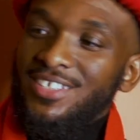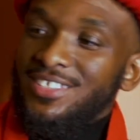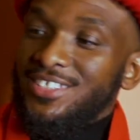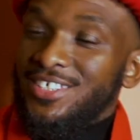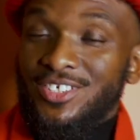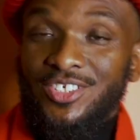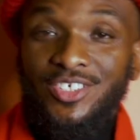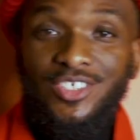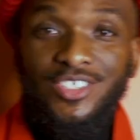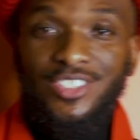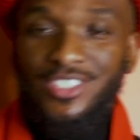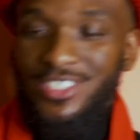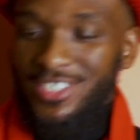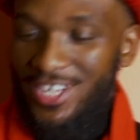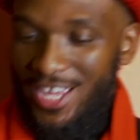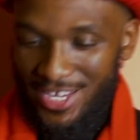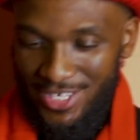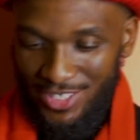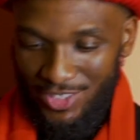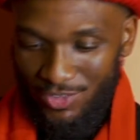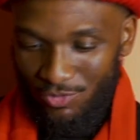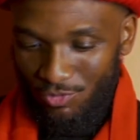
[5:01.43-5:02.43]
This is a
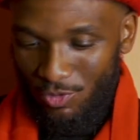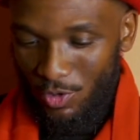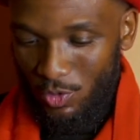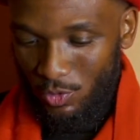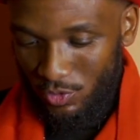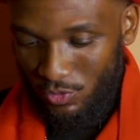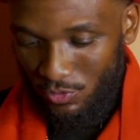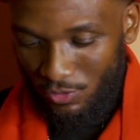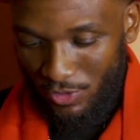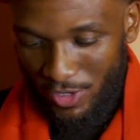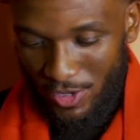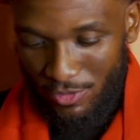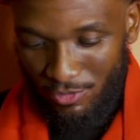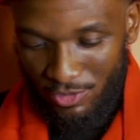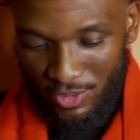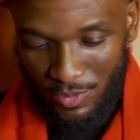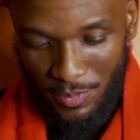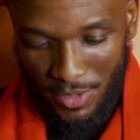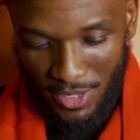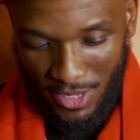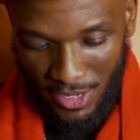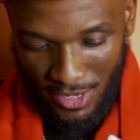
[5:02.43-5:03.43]
nice rose
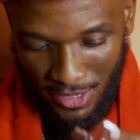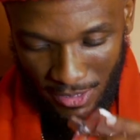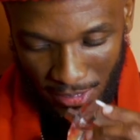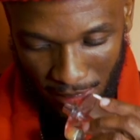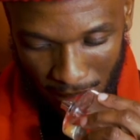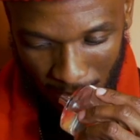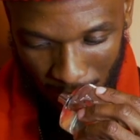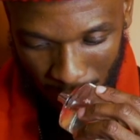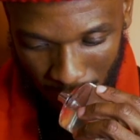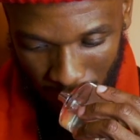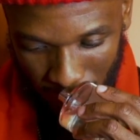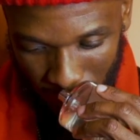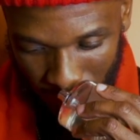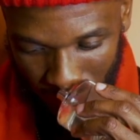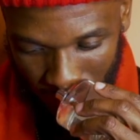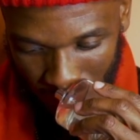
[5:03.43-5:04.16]
fragrance, man, and